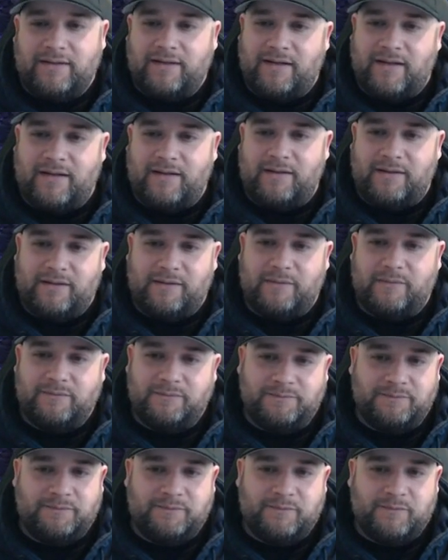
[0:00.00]
Well,
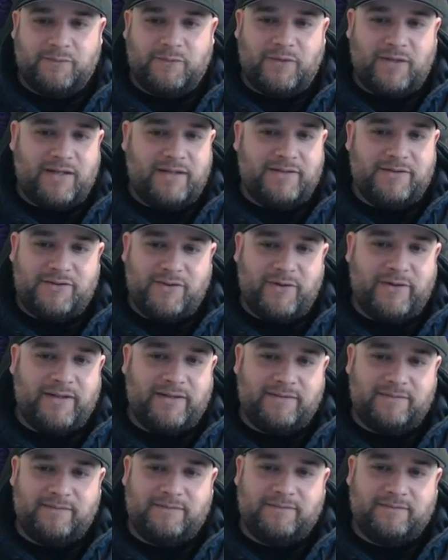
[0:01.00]
I enjoy
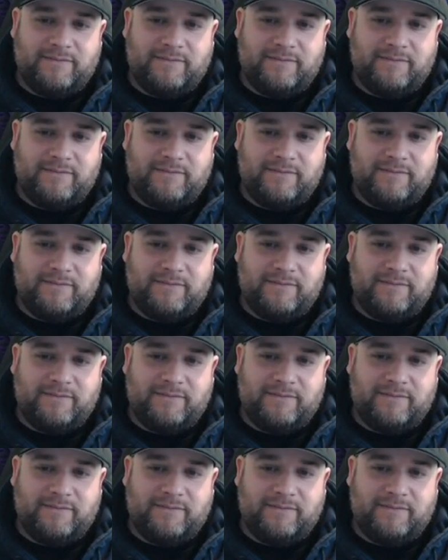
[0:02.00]
it,